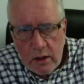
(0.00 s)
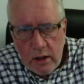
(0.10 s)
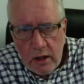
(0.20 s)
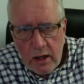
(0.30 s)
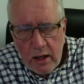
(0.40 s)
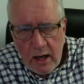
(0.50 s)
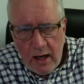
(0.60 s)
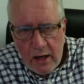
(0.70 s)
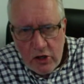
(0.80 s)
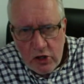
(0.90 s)
The
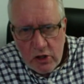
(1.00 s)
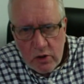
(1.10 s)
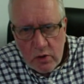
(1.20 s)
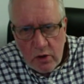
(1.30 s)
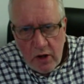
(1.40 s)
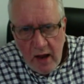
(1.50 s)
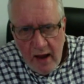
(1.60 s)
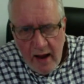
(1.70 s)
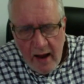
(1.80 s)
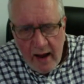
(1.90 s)
issue
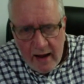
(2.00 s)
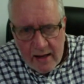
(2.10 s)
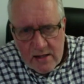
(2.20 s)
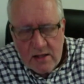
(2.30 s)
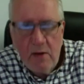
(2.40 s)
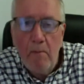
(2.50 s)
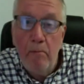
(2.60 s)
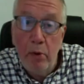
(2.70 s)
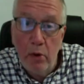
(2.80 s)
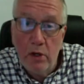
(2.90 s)
there is that
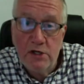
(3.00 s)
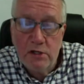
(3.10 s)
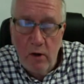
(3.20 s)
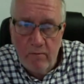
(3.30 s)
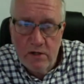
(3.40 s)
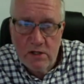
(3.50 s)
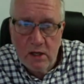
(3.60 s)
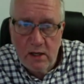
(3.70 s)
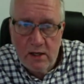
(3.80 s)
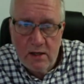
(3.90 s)
books obviously